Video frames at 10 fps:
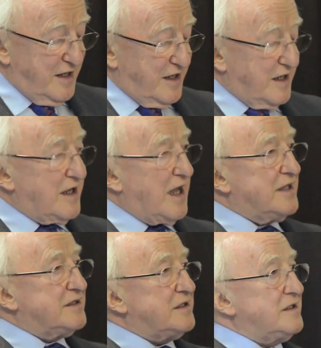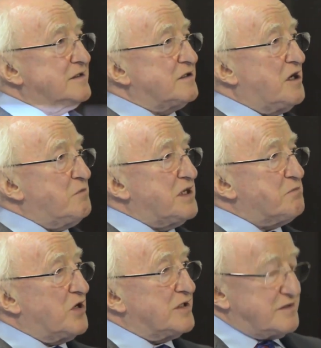And then in the coming
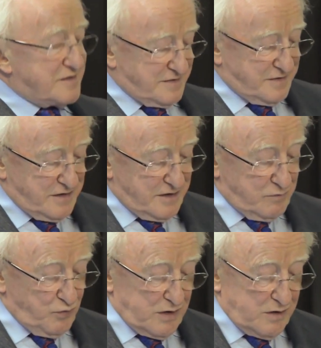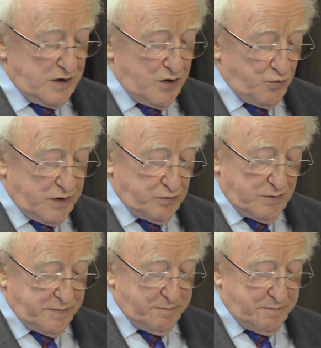months, we will be